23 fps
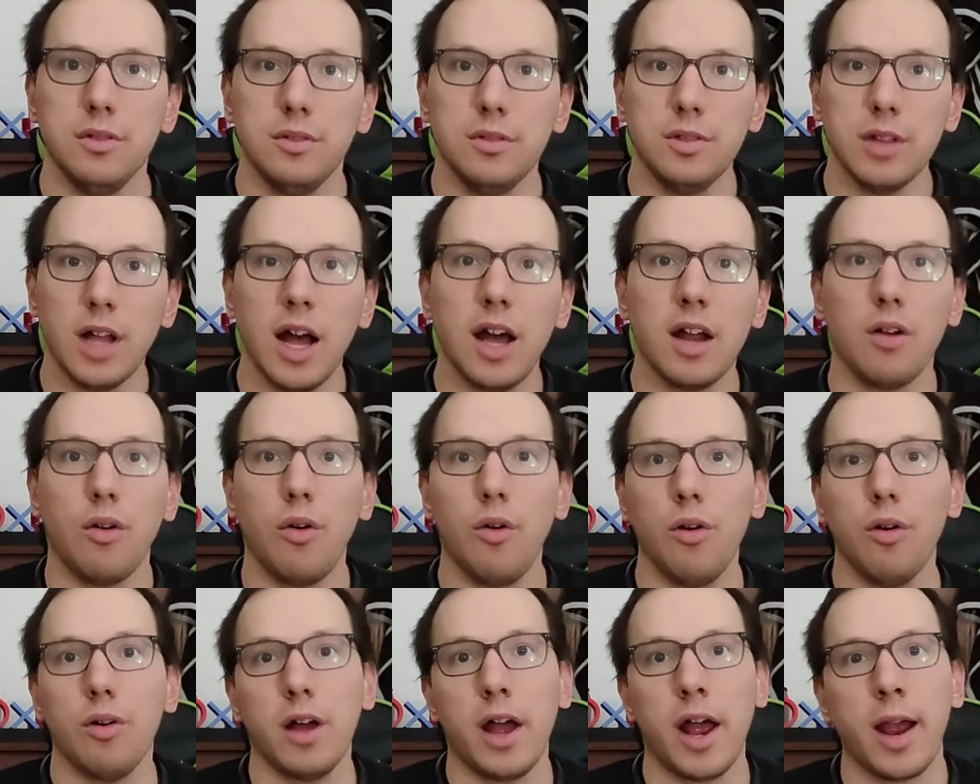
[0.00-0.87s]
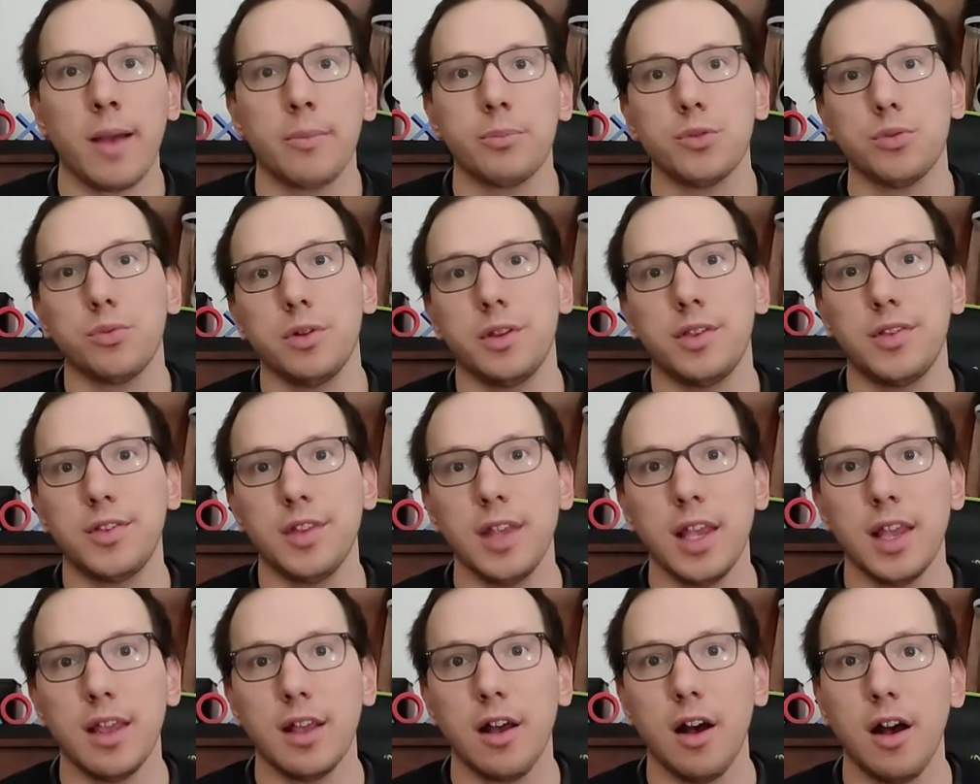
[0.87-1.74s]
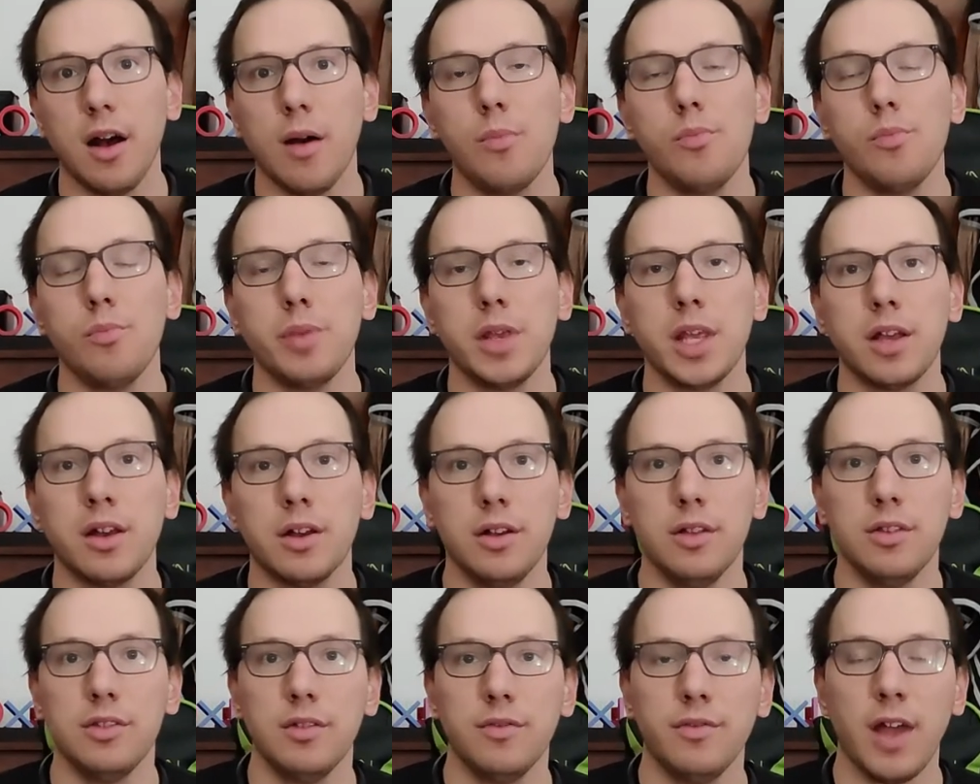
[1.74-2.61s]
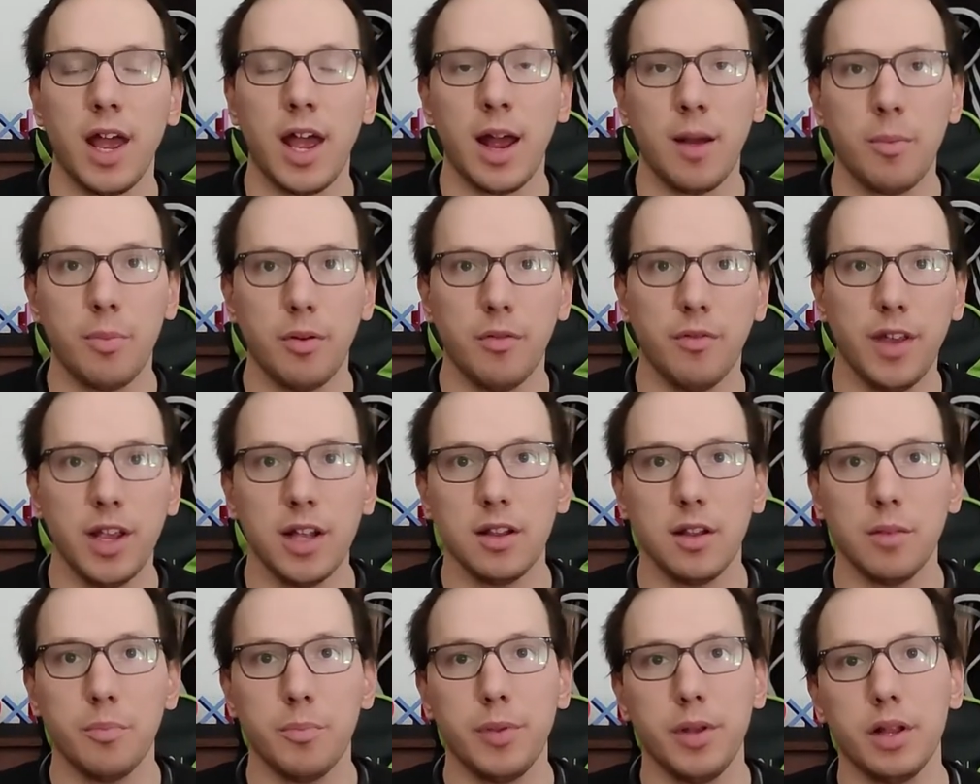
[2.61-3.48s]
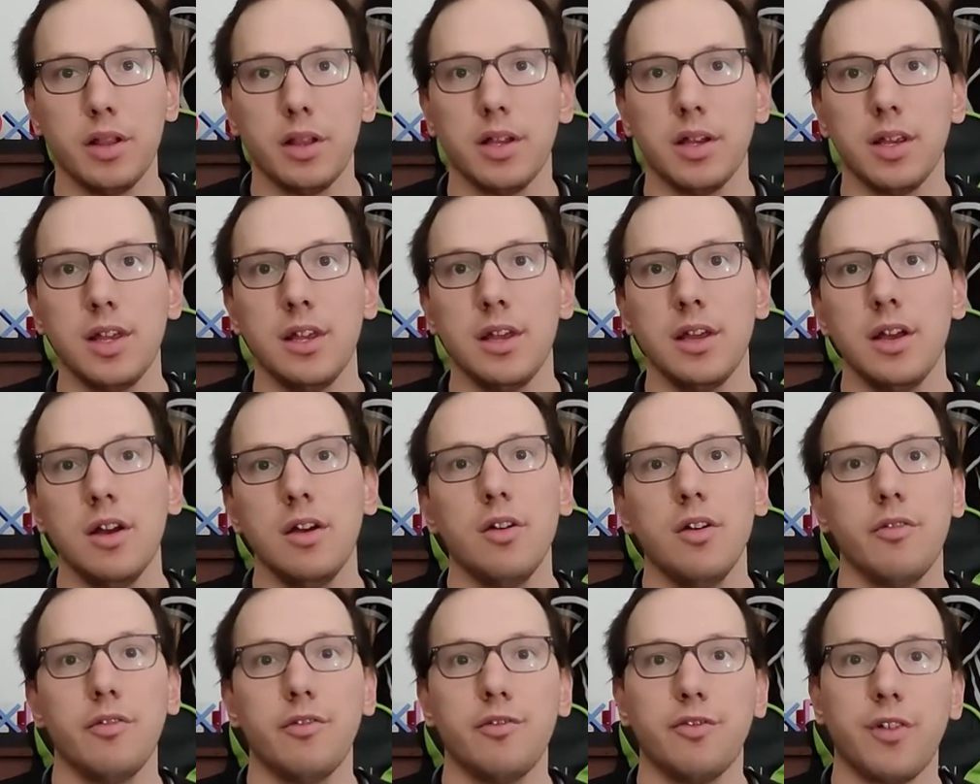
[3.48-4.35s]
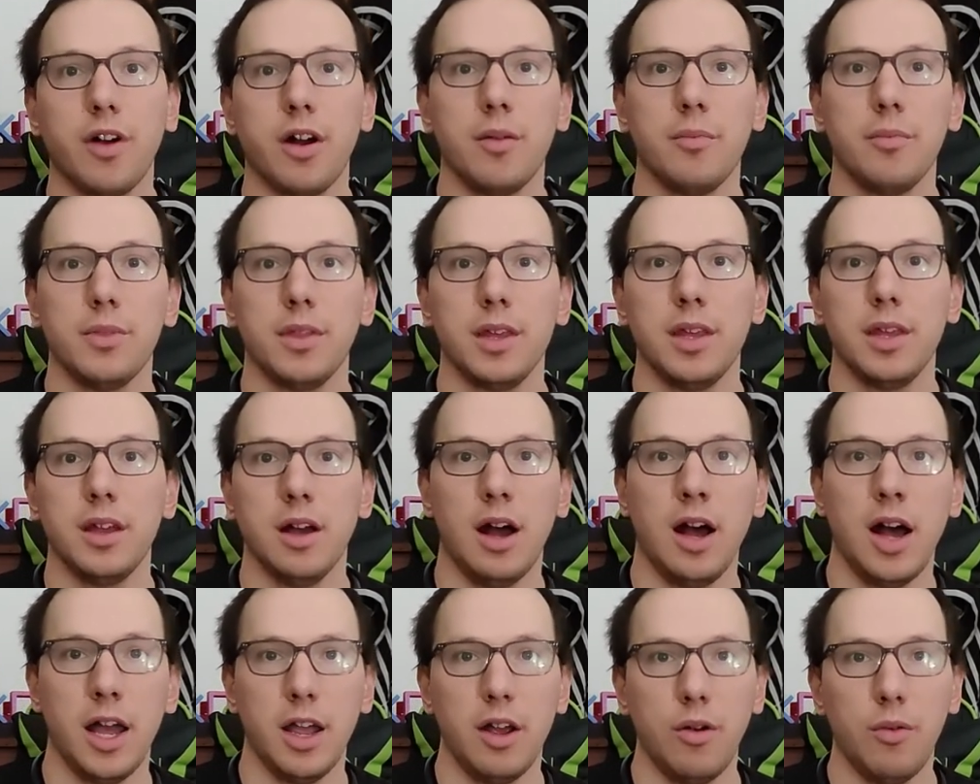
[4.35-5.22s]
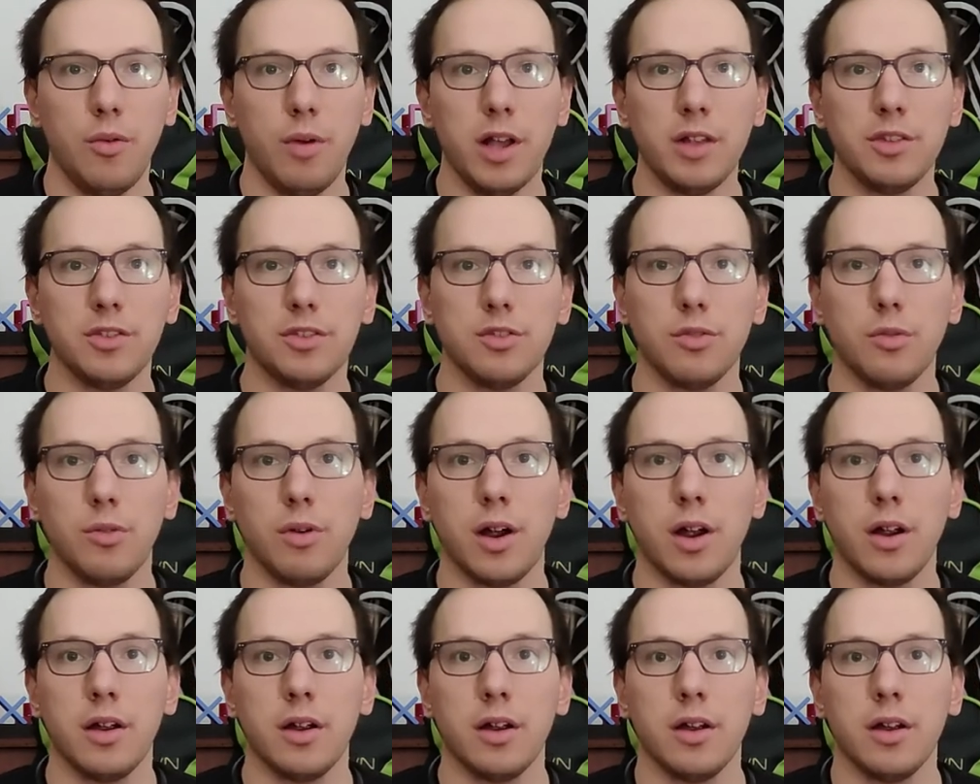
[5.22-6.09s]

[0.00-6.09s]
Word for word: not all apps would sync up because of app availability from the iOS store.